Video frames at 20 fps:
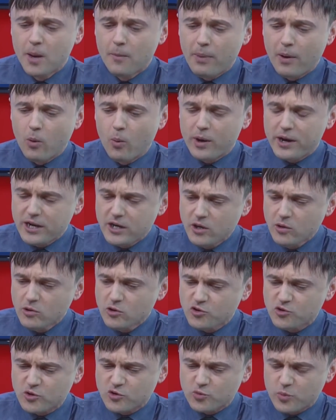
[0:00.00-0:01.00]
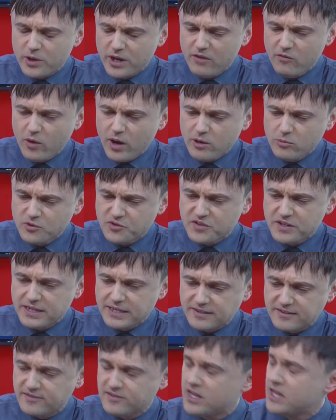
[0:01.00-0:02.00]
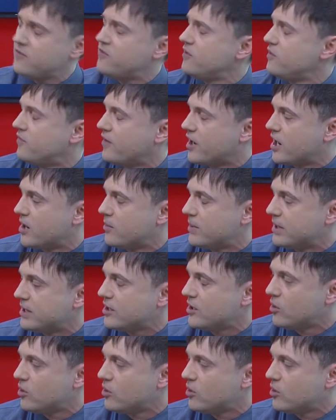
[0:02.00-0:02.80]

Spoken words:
But what I noticed was whenever I was in a safe environment,